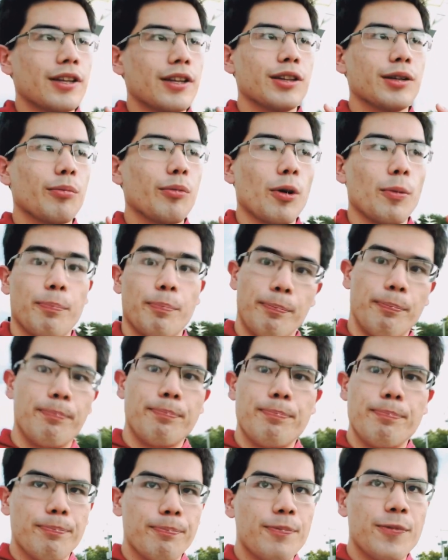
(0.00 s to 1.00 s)
the more
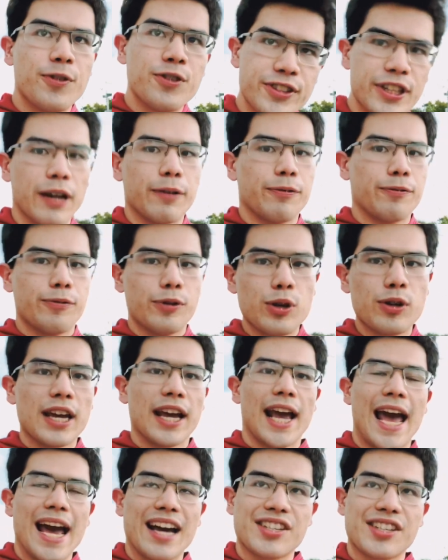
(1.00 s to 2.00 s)
stuff you
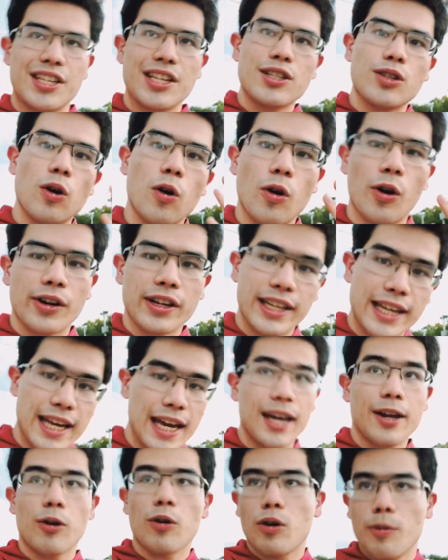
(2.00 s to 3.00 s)
can access or
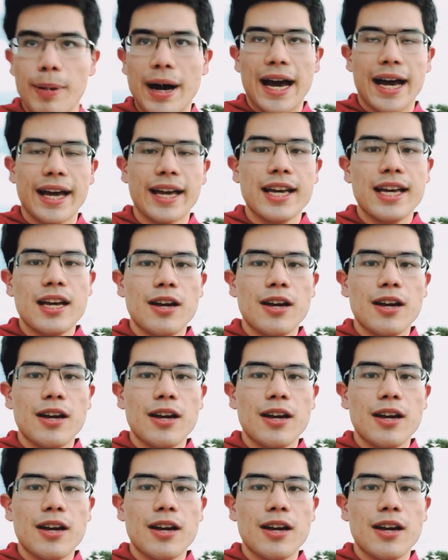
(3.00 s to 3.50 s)
get or buy.